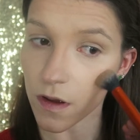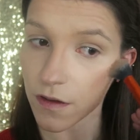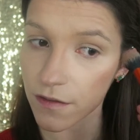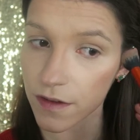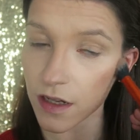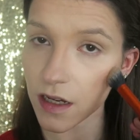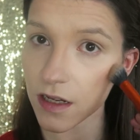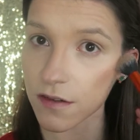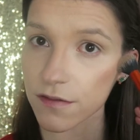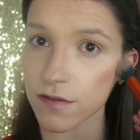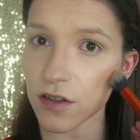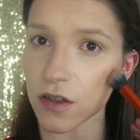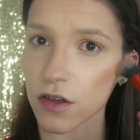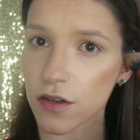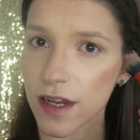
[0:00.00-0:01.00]
I feel like I've
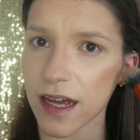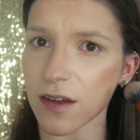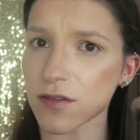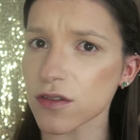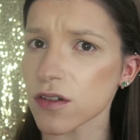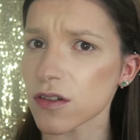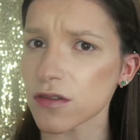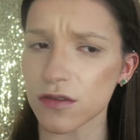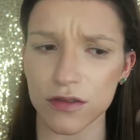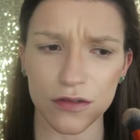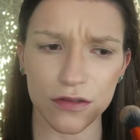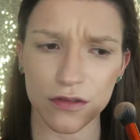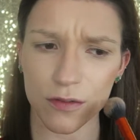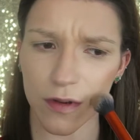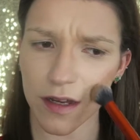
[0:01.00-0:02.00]
forgotten how to
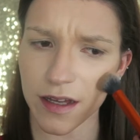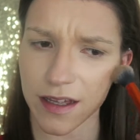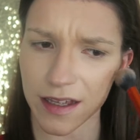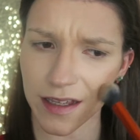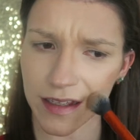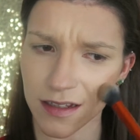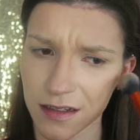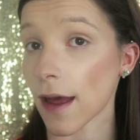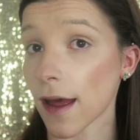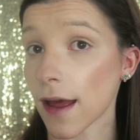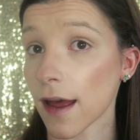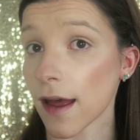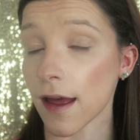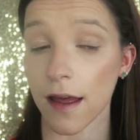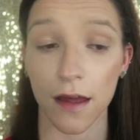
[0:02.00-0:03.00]
contour. Why?
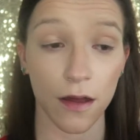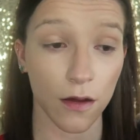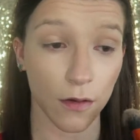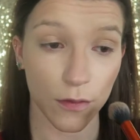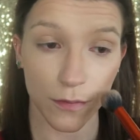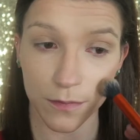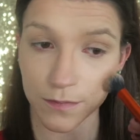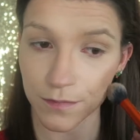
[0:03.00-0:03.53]
Wow.